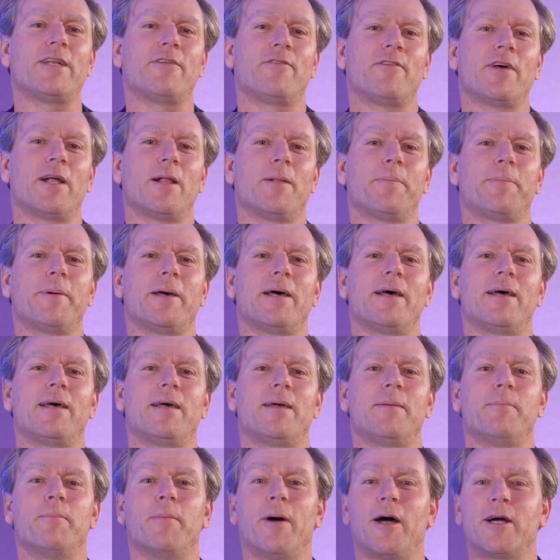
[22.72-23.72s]

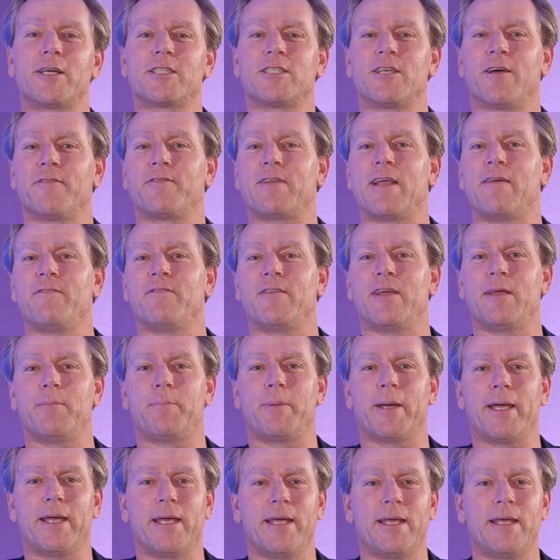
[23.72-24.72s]
developer, Microsoft
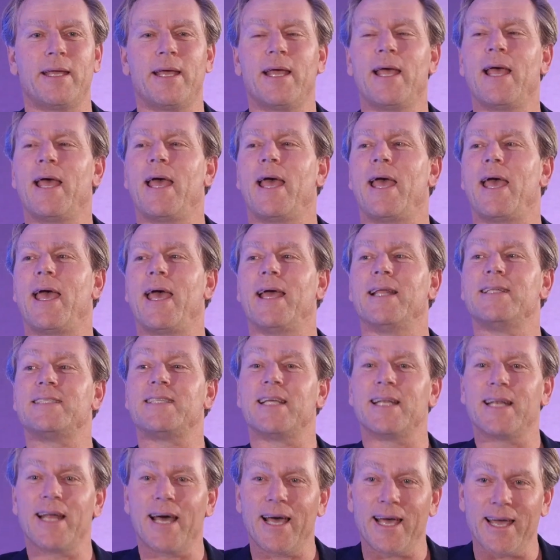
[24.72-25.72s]
MVP, and
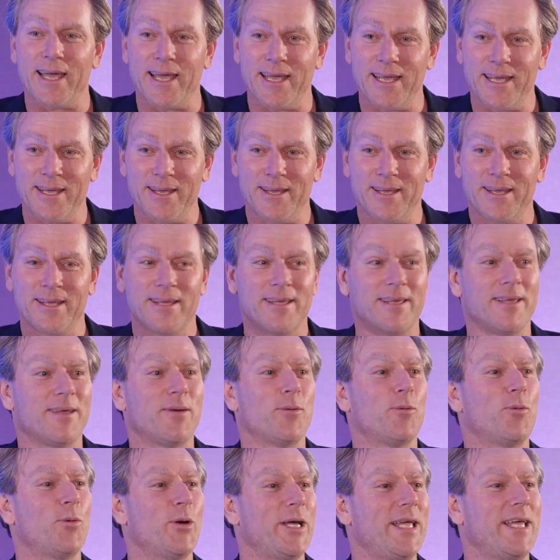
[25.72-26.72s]
today
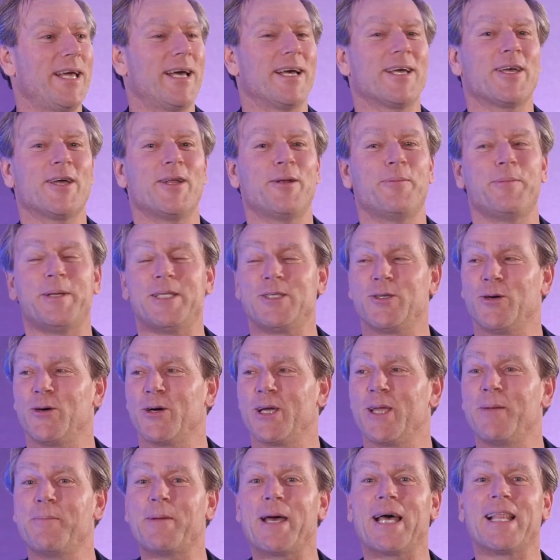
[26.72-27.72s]
we are going to be
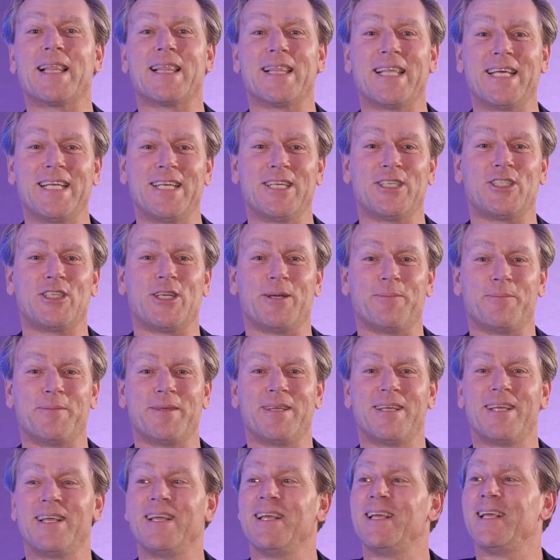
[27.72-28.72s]
talking about leadership.
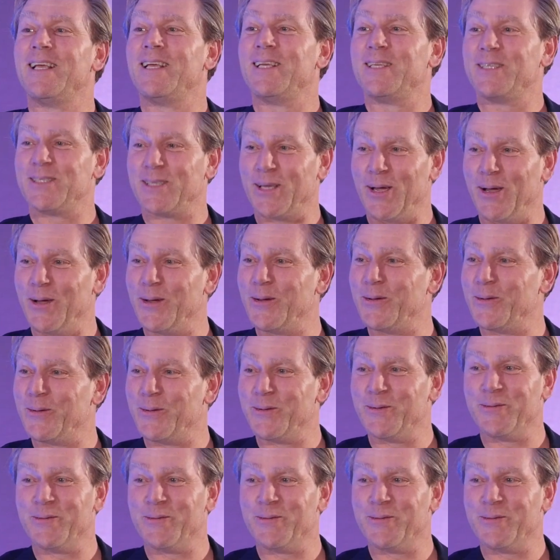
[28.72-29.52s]
So,